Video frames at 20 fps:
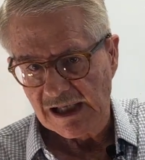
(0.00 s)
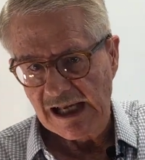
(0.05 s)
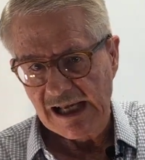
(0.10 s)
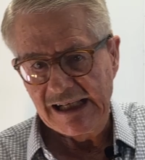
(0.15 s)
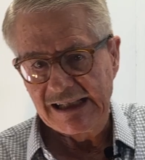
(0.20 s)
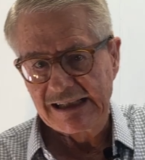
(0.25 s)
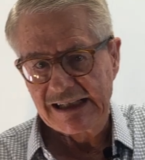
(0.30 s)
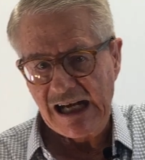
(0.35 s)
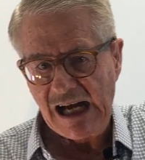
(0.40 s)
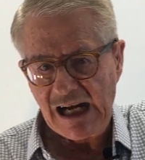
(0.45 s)

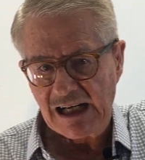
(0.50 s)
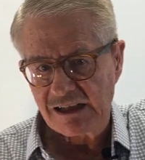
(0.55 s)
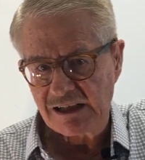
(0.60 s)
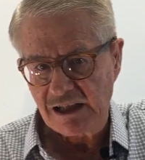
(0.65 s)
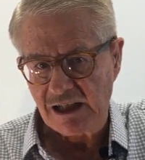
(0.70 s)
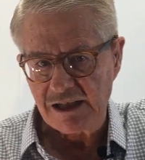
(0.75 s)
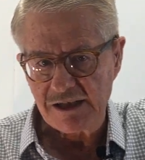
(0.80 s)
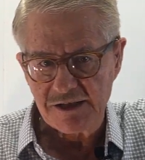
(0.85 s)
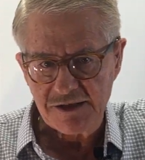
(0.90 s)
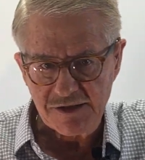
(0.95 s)
and
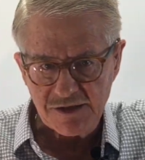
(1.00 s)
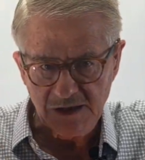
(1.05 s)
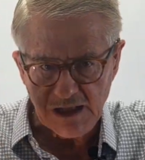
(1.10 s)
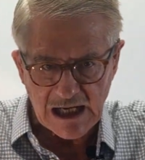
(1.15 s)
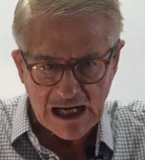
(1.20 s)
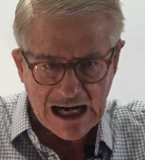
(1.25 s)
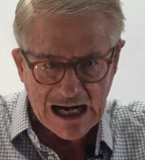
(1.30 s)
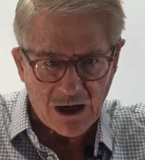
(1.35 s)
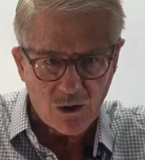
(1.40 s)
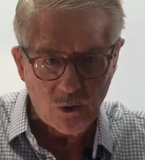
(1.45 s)
cartilage,
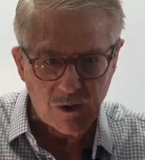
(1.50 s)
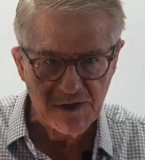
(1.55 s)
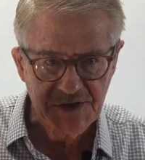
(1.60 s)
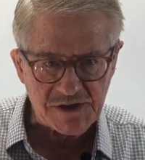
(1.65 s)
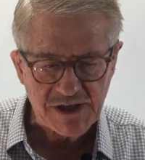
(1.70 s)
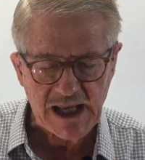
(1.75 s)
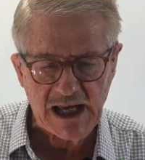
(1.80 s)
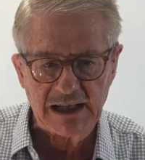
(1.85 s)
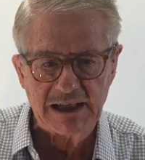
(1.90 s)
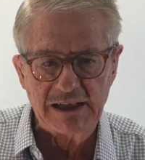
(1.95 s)
our
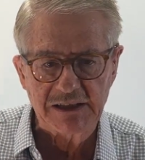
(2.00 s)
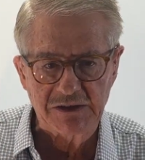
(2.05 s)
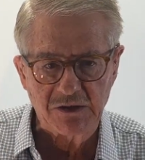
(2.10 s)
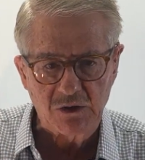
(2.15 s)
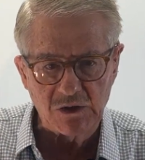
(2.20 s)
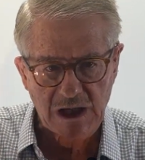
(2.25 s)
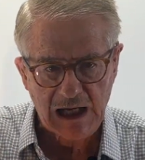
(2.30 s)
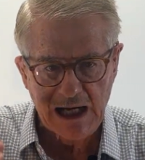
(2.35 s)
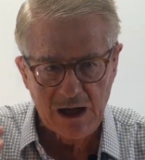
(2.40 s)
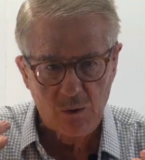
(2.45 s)

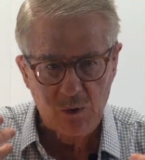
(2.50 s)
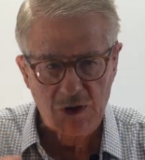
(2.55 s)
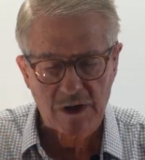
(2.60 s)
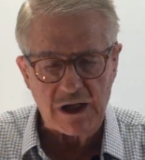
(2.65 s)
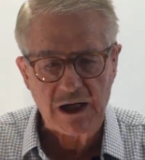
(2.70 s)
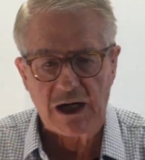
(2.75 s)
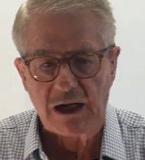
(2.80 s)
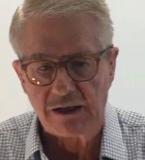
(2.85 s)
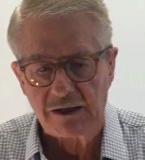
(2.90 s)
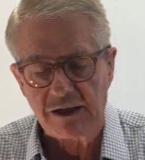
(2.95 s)
skeleton, our
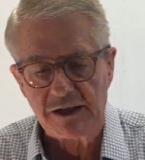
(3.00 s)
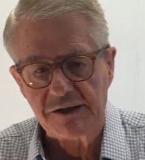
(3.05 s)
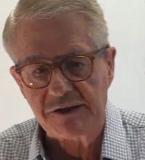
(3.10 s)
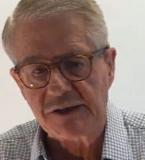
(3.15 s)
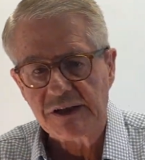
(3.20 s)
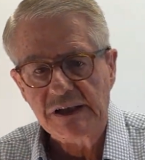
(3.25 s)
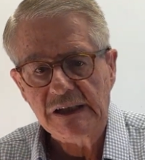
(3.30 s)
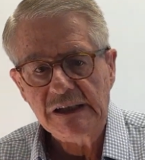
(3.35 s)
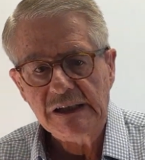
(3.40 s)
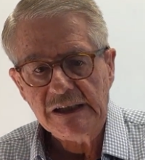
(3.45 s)

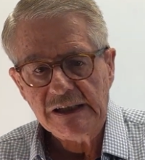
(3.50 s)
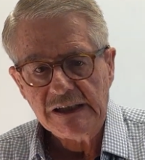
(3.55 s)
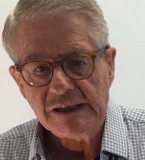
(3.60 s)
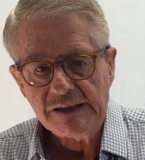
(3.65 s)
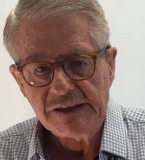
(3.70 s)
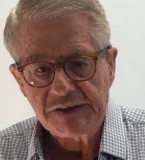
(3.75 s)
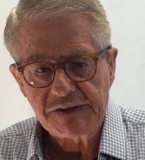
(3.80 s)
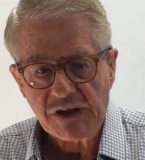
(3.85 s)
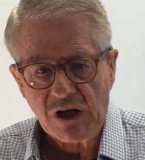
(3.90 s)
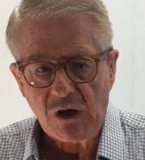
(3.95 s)
cartilage.
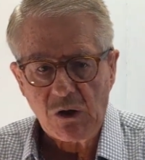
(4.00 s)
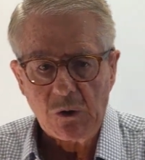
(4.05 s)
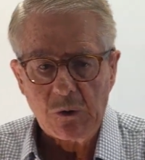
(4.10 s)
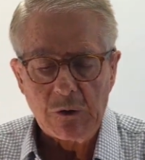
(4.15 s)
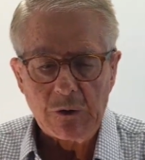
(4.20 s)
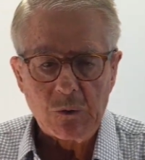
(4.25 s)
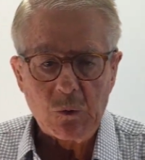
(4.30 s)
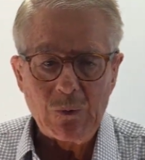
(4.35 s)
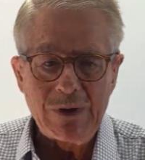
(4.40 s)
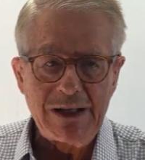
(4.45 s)

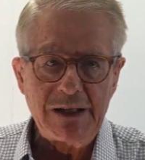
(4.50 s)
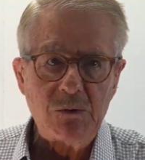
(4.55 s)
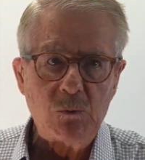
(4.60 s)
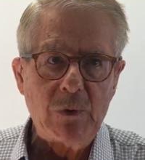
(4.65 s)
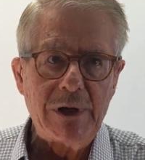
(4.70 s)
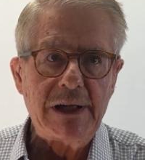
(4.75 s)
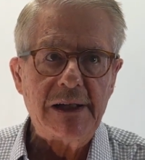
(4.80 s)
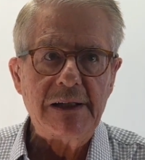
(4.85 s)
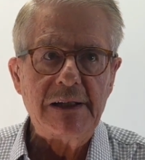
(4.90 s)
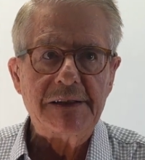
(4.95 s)
So
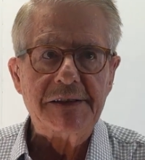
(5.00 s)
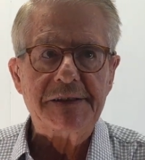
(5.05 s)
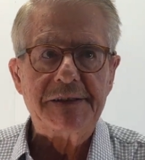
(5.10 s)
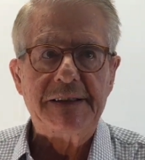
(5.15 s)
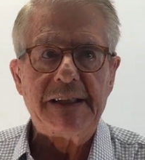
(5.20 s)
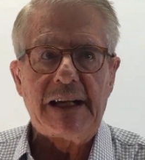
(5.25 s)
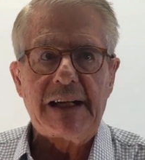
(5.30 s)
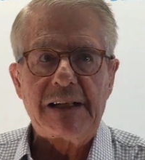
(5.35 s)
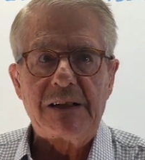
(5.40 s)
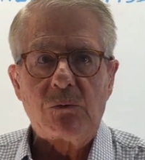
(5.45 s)
we'll
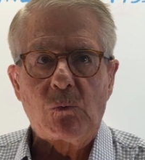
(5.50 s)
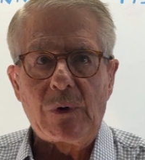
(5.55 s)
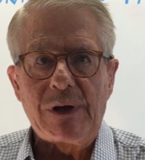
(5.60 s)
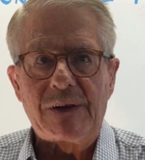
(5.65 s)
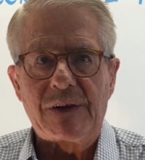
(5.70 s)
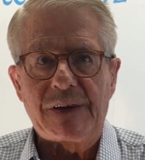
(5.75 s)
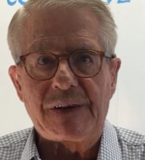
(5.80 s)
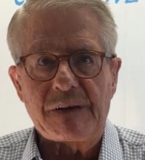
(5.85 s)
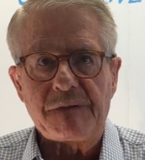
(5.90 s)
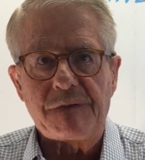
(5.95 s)
start
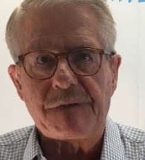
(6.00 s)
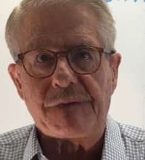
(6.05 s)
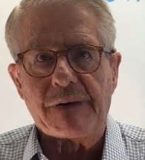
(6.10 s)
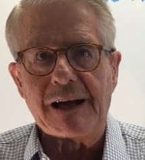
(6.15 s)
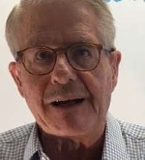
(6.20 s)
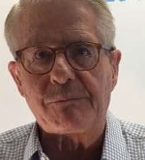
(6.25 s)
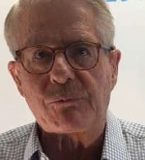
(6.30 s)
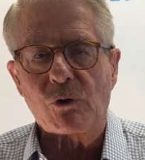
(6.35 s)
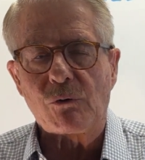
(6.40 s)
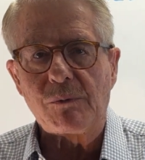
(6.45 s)
with the
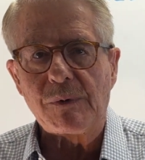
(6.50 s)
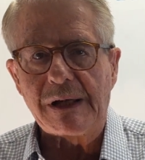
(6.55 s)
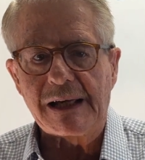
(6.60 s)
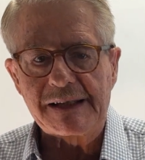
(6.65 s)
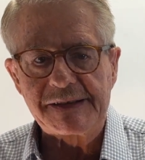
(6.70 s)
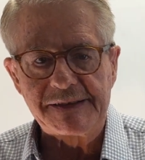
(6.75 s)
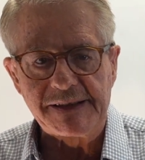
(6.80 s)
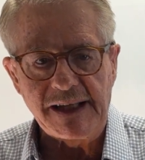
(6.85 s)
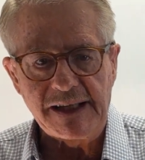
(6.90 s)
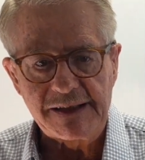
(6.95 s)

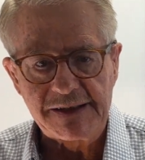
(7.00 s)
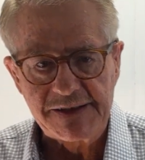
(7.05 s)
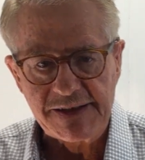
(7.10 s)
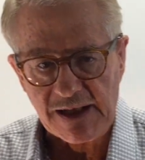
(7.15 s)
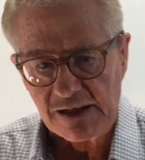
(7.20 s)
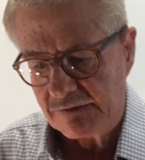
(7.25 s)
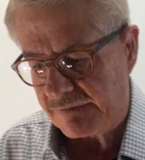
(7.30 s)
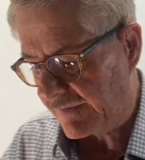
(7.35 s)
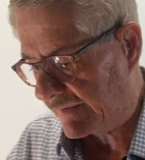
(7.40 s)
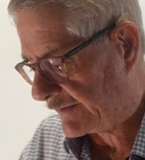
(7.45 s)
fibroblast
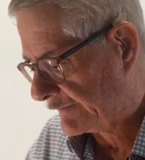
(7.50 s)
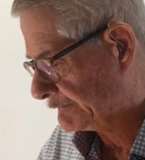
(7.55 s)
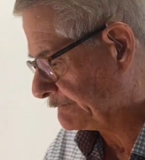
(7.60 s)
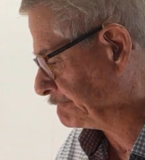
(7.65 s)
itself.